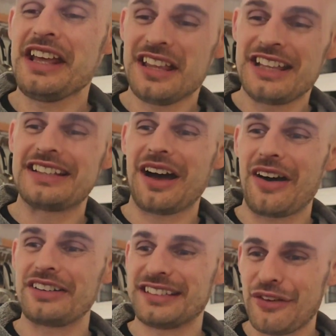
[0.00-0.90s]
These
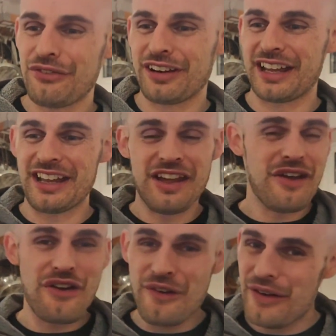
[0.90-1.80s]
are definitely
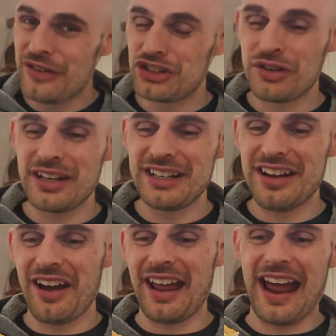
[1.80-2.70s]
treat
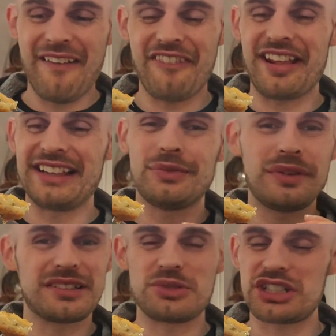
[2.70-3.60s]
night, have these with
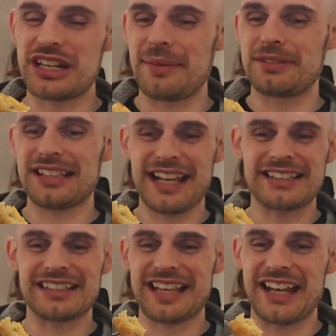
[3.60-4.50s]
some chips, get
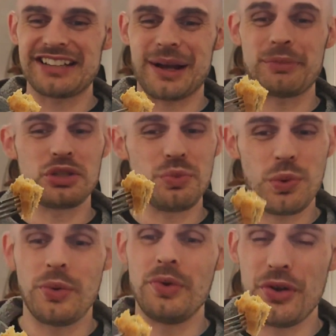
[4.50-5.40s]
some ketchup, you
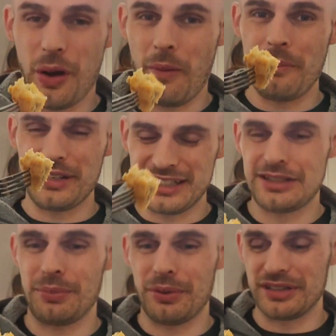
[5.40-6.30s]
will not be
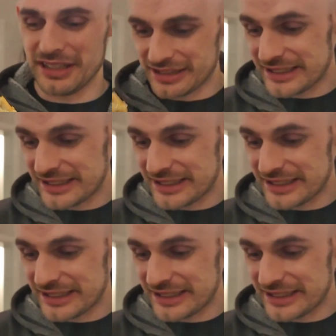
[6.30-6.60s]
disappointed.